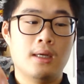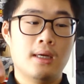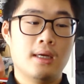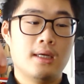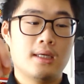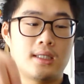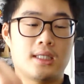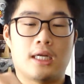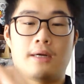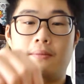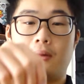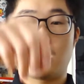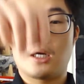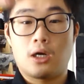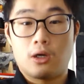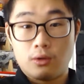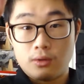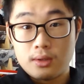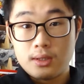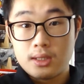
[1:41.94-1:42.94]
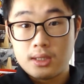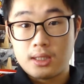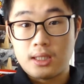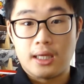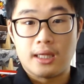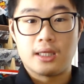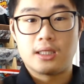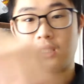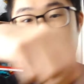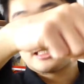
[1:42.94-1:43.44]
set up cones and
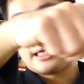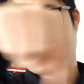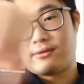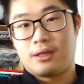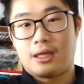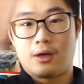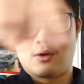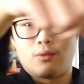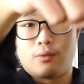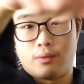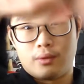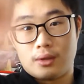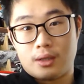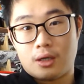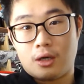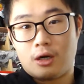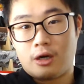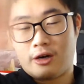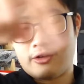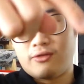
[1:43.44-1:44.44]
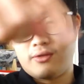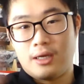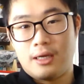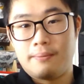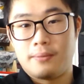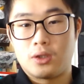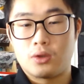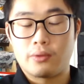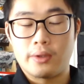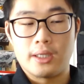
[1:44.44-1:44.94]
then just have to like carve in
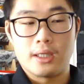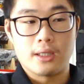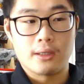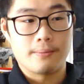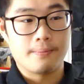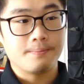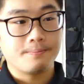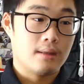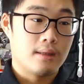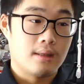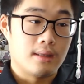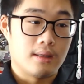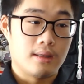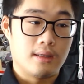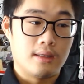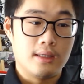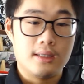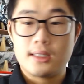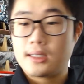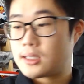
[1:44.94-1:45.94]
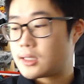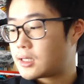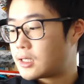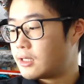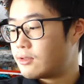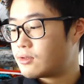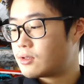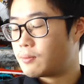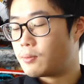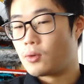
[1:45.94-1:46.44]
between them. This
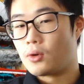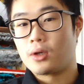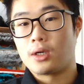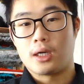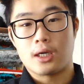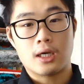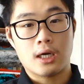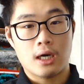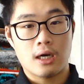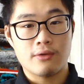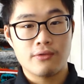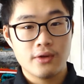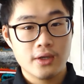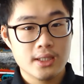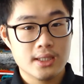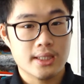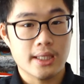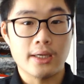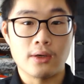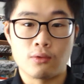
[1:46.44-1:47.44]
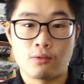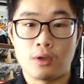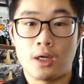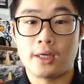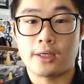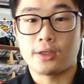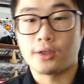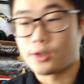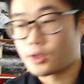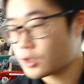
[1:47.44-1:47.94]
gives the board a convex and a
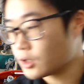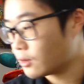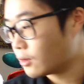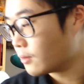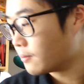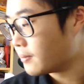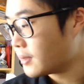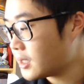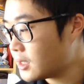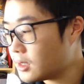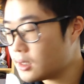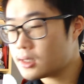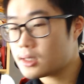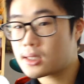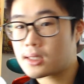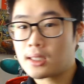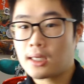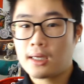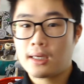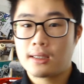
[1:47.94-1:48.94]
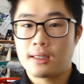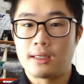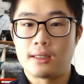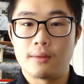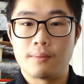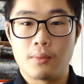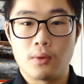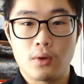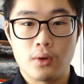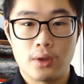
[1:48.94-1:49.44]
rocker, so it means that the
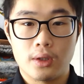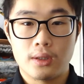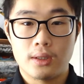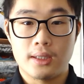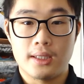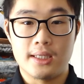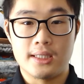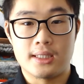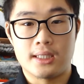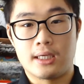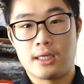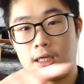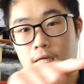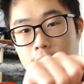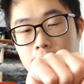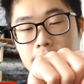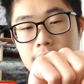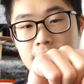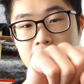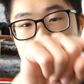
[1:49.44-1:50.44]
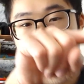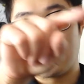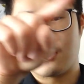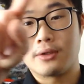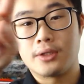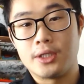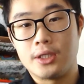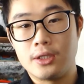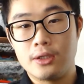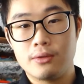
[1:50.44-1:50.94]
board is an upside down
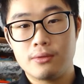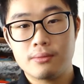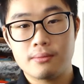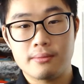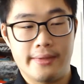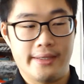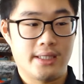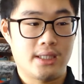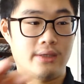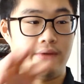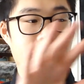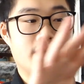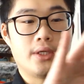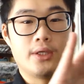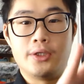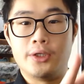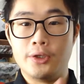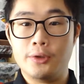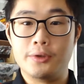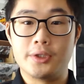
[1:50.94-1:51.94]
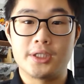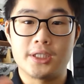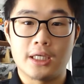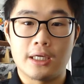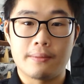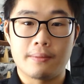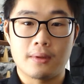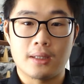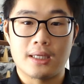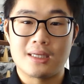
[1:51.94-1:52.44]
U instead of the U
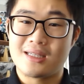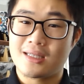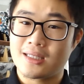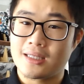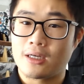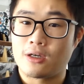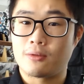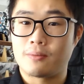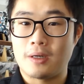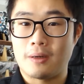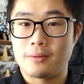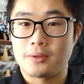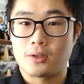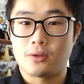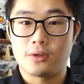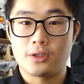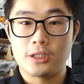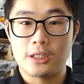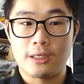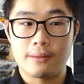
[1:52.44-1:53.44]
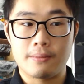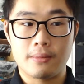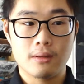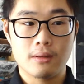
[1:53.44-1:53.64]
shape, like standard popsicle shape.